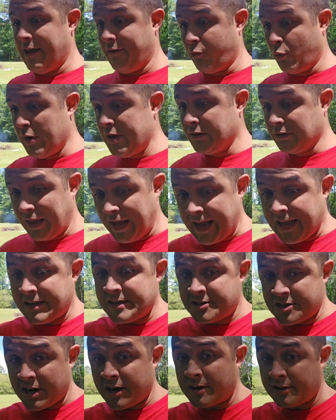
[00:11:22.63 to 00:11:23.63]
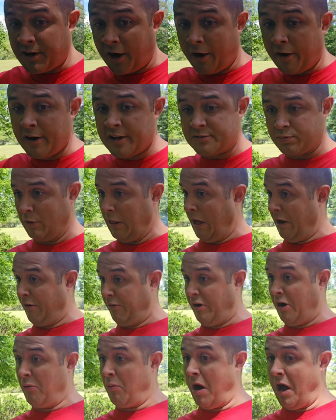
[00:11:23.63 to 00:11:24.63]
we land Jared Curtis, well, I
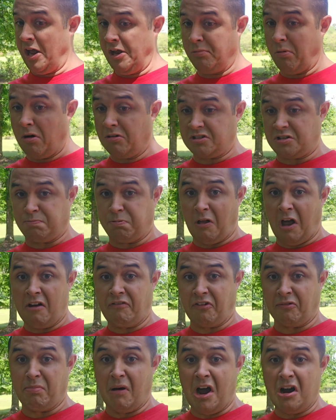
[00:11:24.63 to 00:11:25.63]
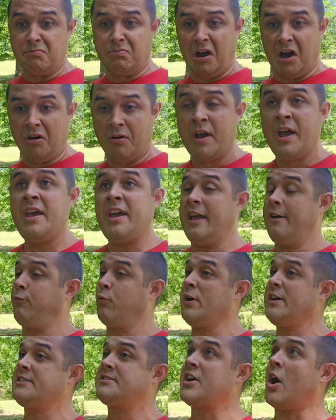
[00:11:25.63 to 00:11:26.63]
don't know why he wants to play for Bobo. If
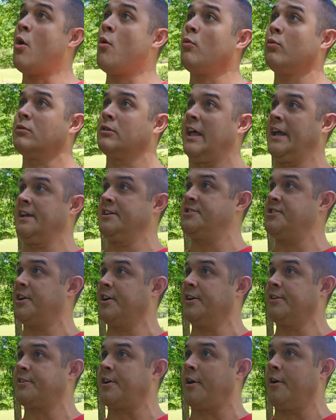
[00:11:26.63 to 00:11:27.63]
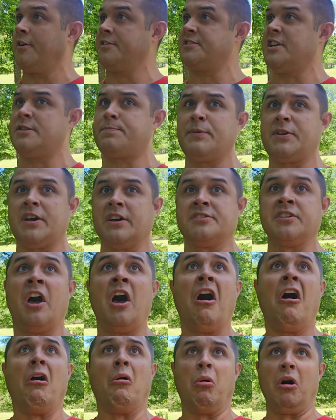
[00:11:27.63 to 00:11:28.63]
we don't land Jared Curtis, it's because,
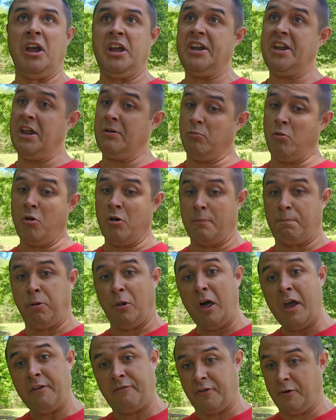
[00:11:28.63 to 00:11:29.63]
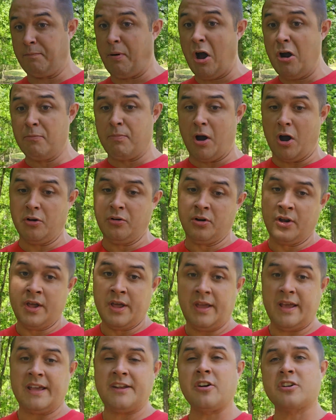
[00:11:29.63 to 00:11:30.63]
well, he didn't want to play for Bobo.
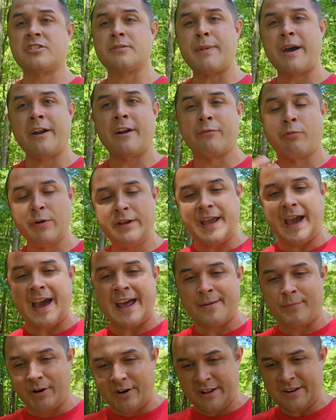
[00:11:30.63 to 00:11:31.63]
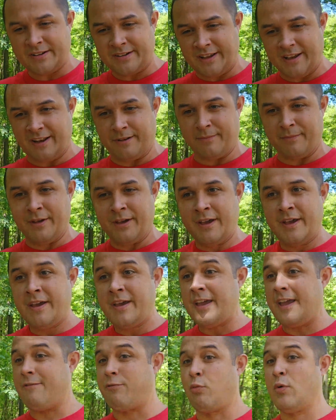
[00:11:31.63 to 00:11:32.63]
It doesn't matter if we got him or didn't get him.
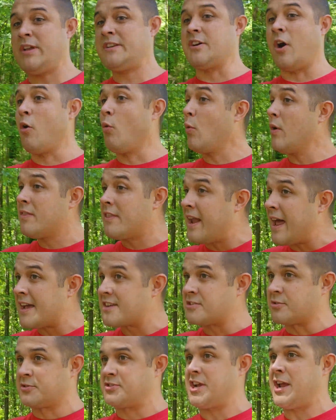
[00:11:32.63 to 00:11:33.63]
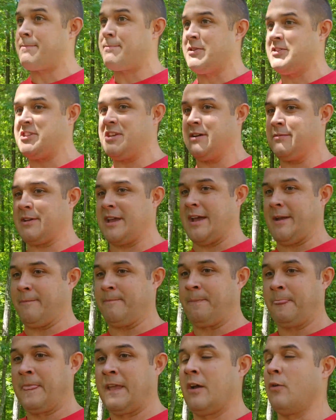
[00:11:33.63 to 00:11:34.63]
If we don't win the national championship
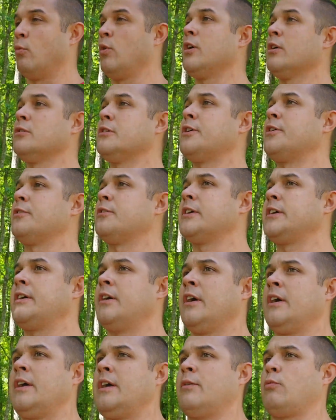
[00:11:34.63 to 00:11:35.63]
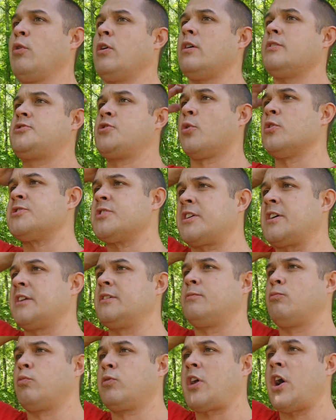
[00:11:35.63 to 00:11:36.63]
game, Georgia
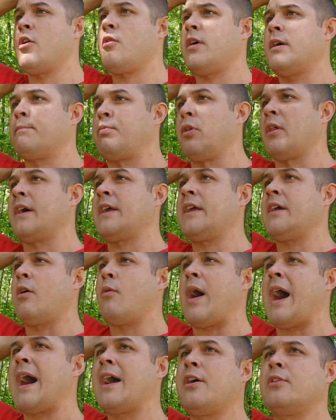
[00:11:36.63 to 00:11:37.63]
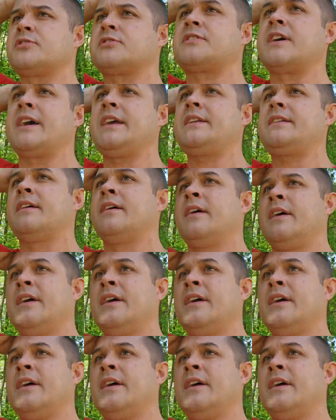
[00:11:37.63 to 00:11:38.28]
could go and play Ohio State.